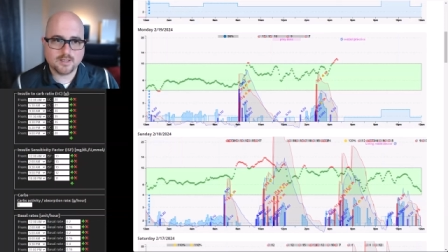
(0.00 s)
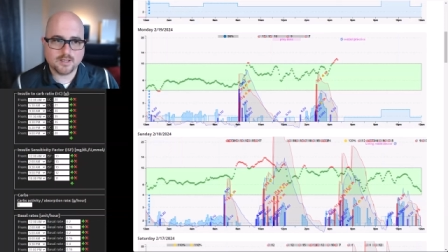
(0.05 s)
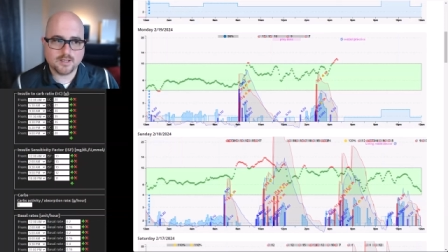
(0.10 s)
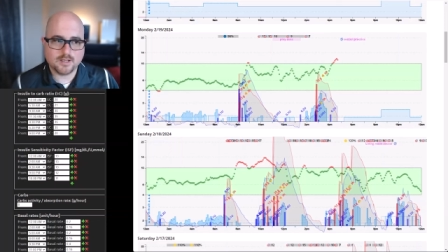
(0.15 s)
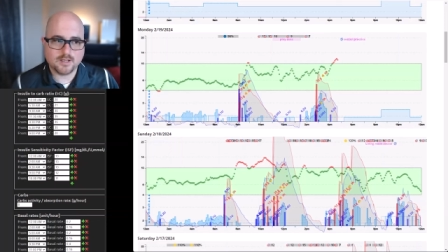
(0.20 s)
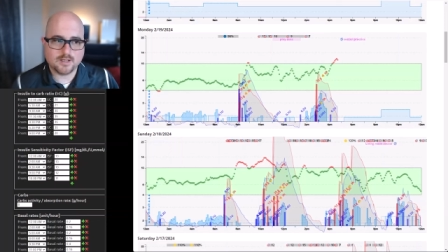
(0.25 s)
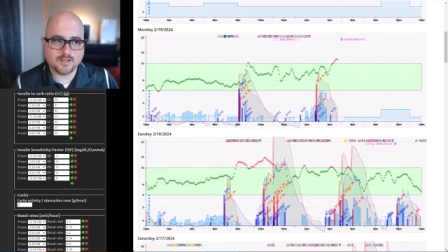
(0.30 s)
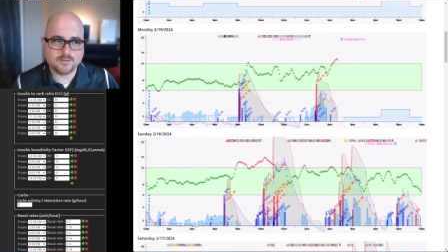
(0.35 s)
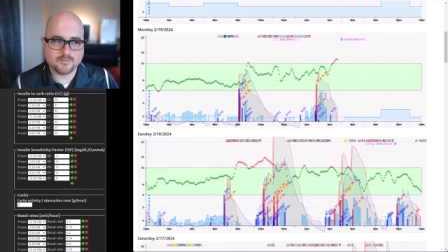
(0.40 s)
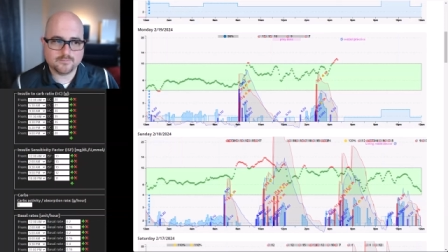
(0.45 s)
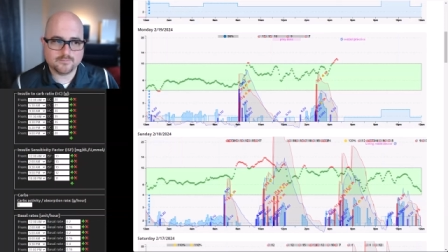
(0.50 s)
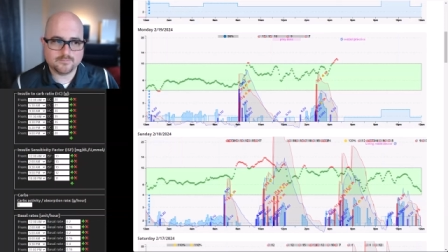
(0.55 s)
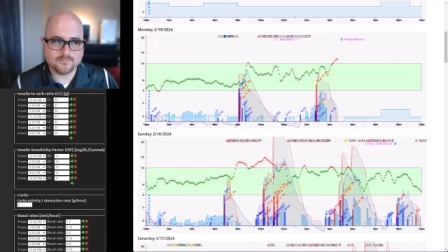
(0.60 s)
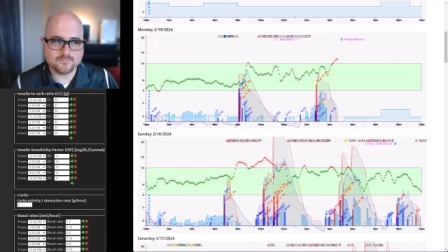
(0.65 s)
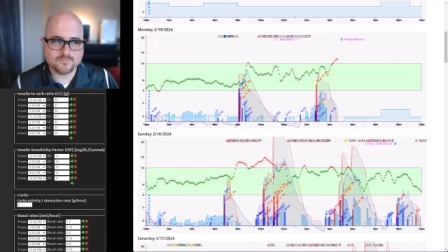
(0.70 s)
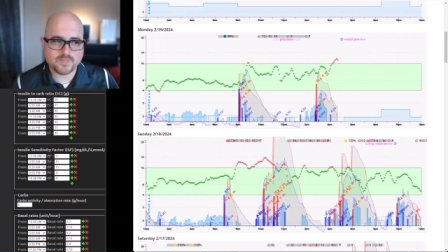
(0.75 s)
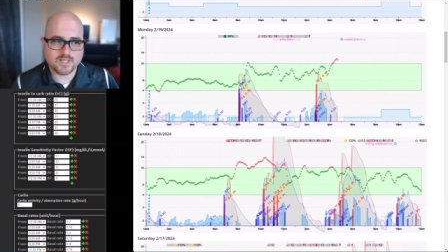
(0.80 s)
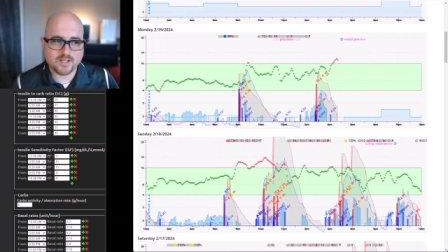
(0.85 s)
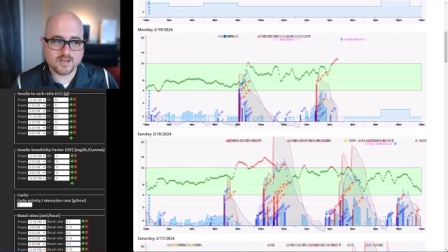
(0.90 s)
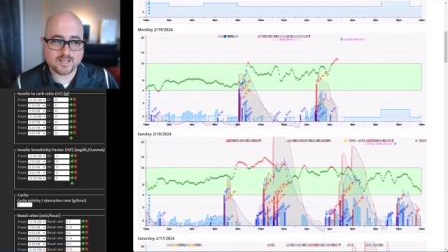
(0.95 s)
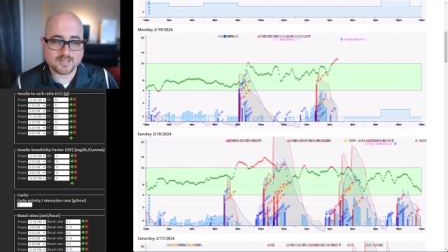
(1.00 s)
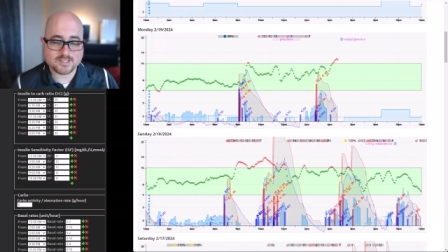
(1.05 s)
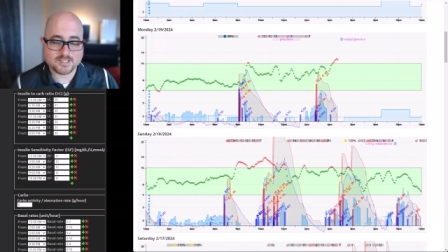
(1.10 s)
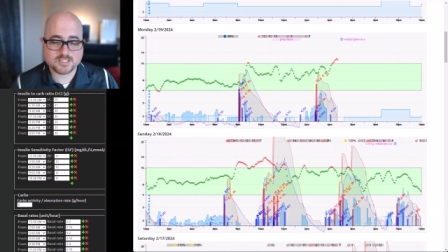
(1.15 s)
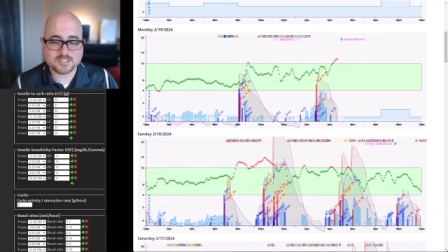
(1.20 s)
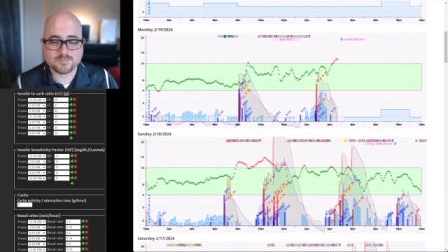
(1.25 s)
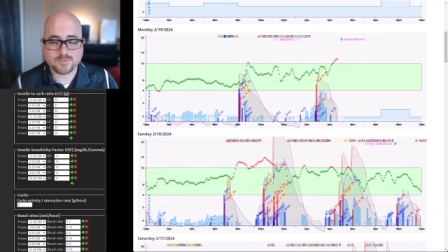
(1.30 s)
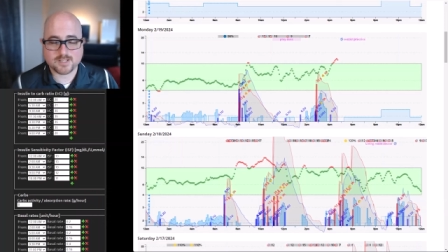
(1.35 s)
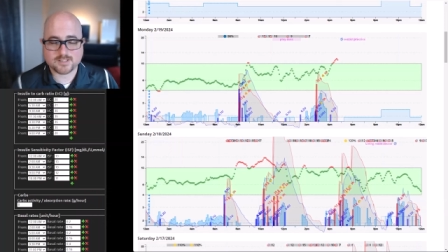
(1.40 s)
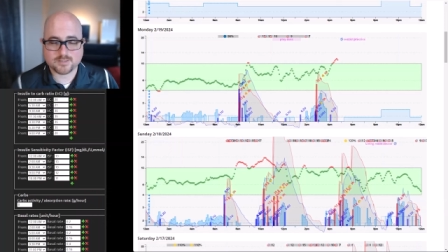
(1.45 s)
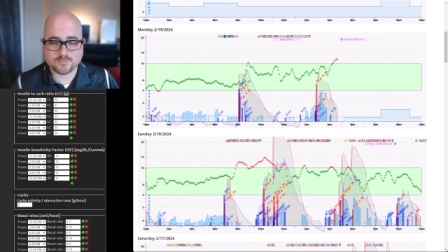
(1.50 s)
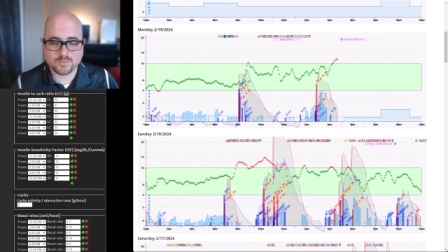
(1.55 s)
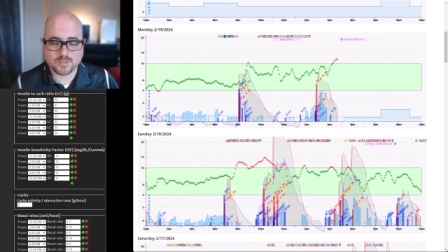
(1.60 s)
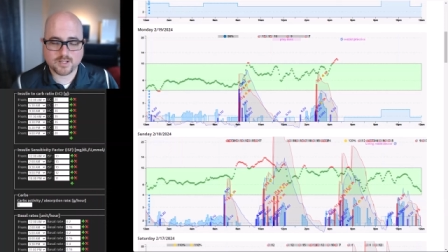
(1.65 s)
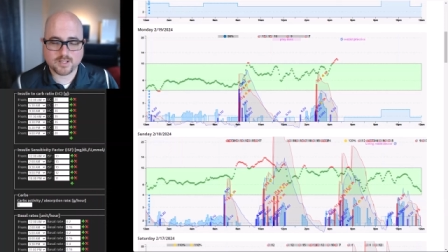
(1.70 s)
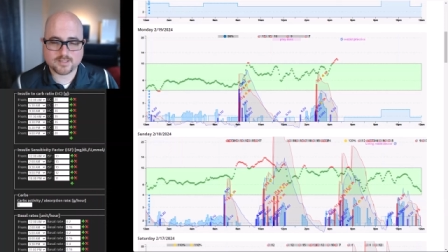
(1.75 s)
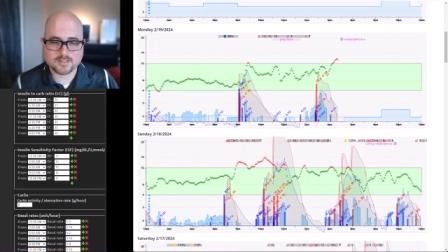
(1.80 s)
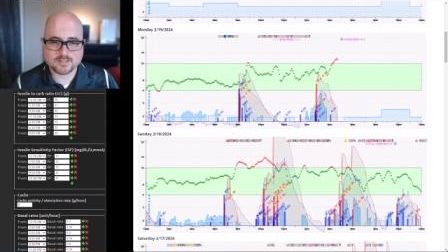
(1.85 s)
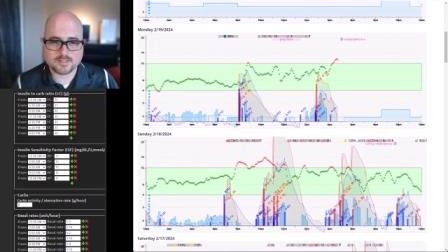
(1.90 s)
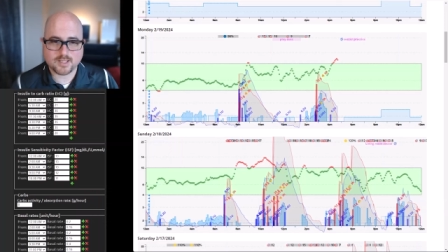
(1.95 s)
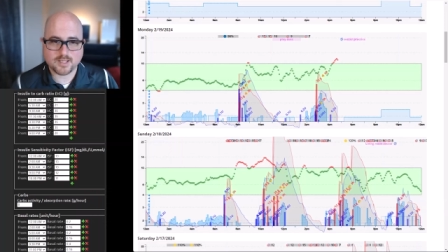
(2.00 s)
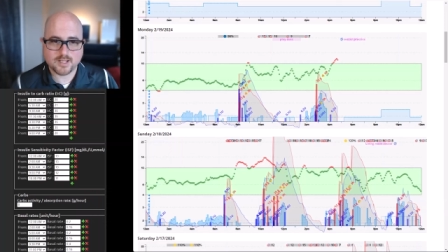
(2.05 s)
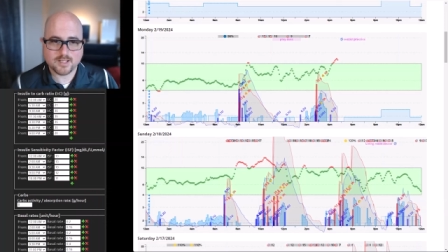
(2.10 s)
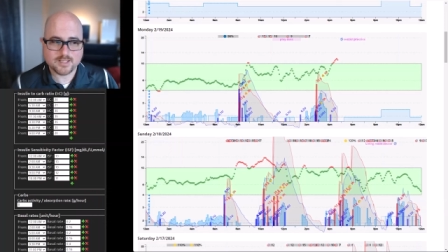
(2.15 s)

Um, and I suspect a pod site,